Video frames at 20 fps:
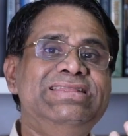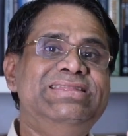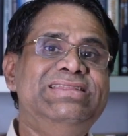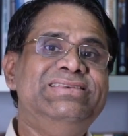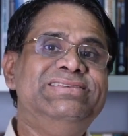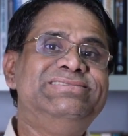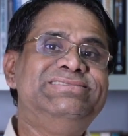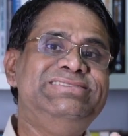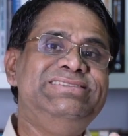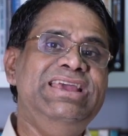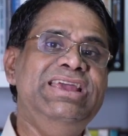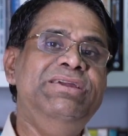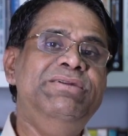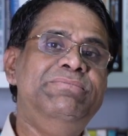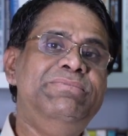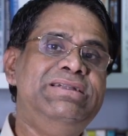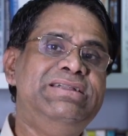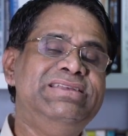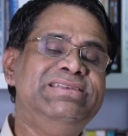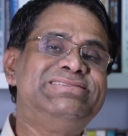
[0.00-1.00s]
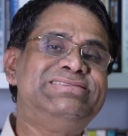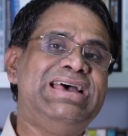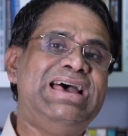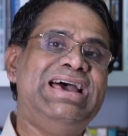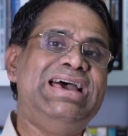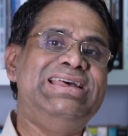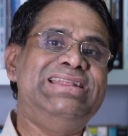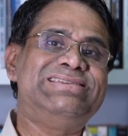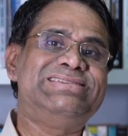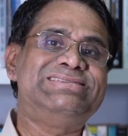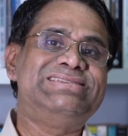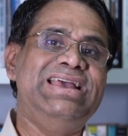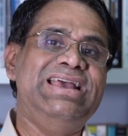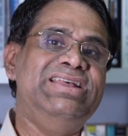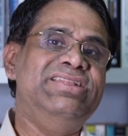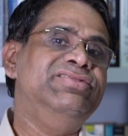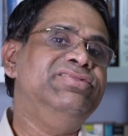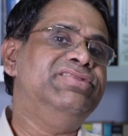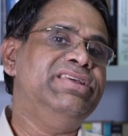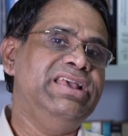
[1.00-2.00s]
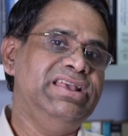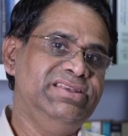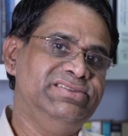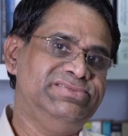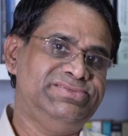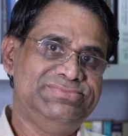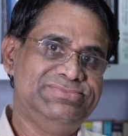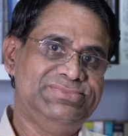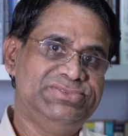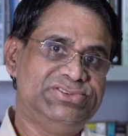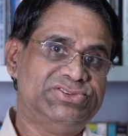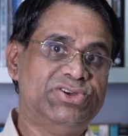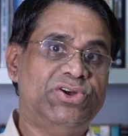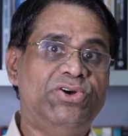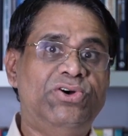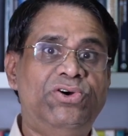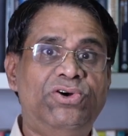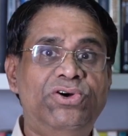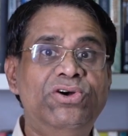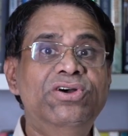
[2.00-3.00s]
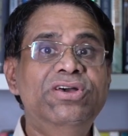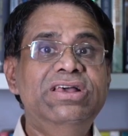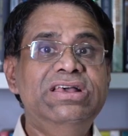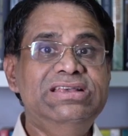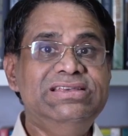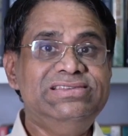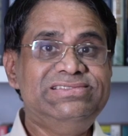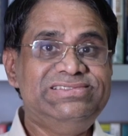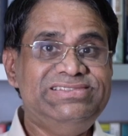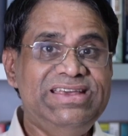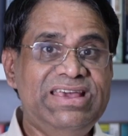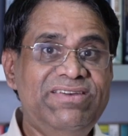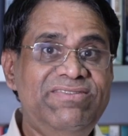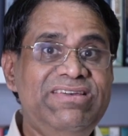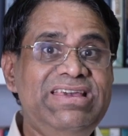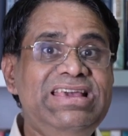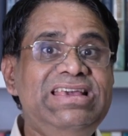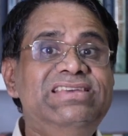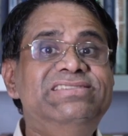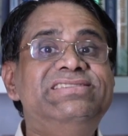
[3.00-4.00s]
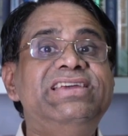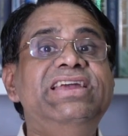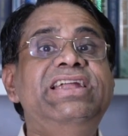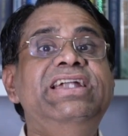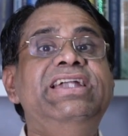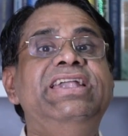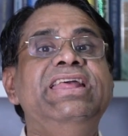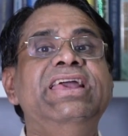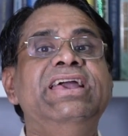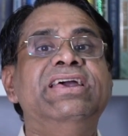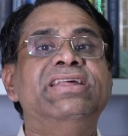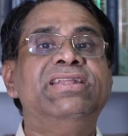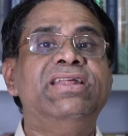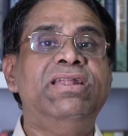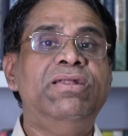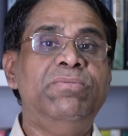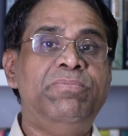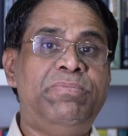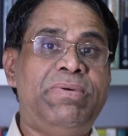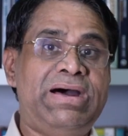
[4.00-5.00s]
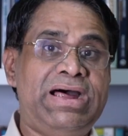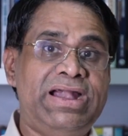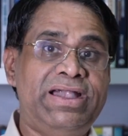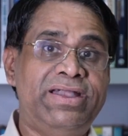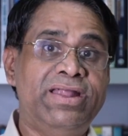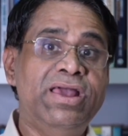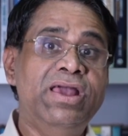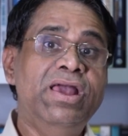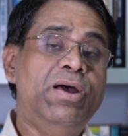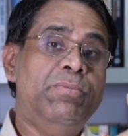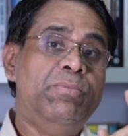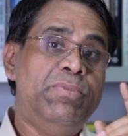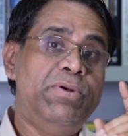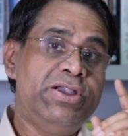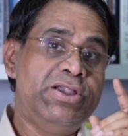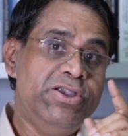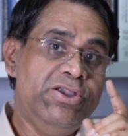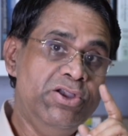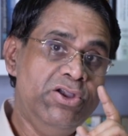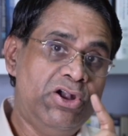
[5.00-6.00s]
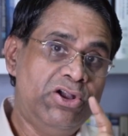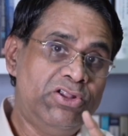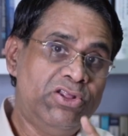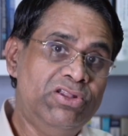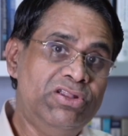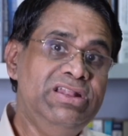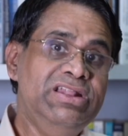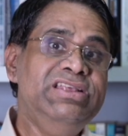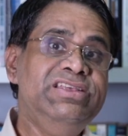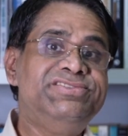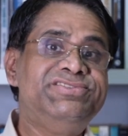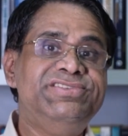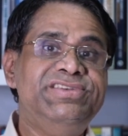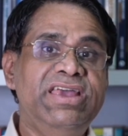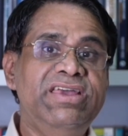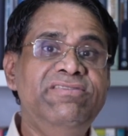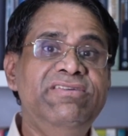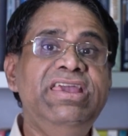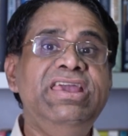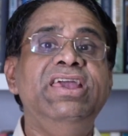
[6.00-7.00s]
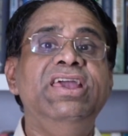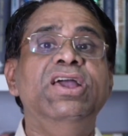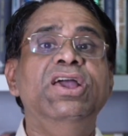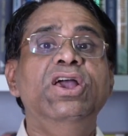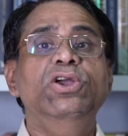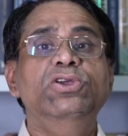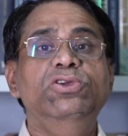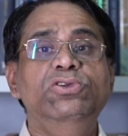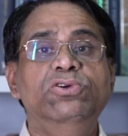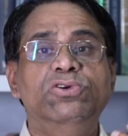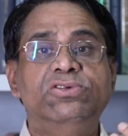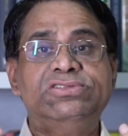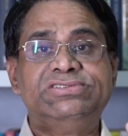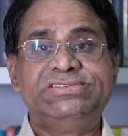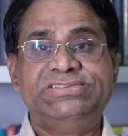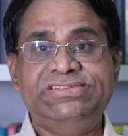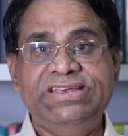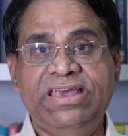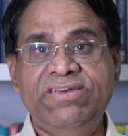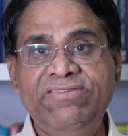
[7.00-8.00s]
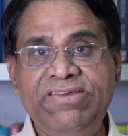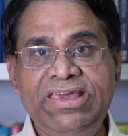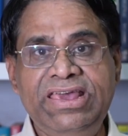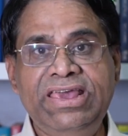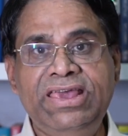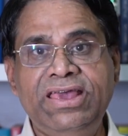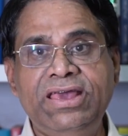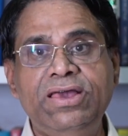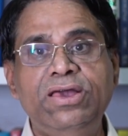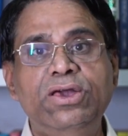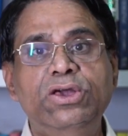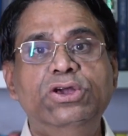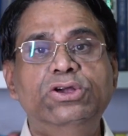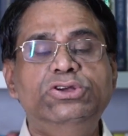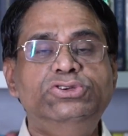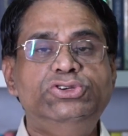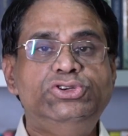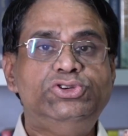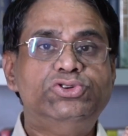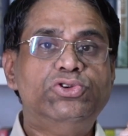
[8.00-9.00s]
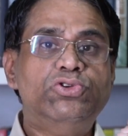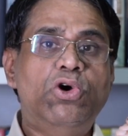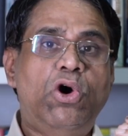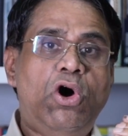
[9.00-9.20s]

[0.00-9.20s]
the same desires and things. So, saving is an integral part, but not only saving, your saving should